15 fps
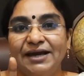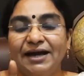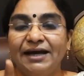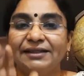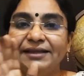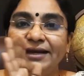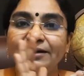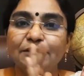
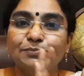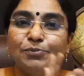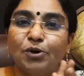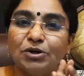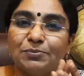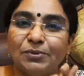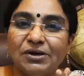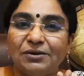And then
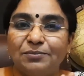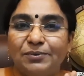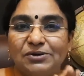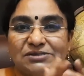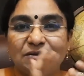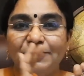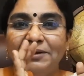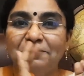what
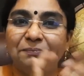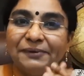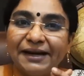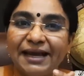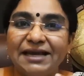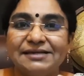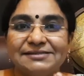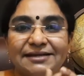possible
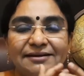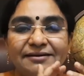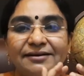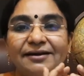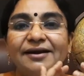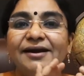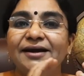praise and,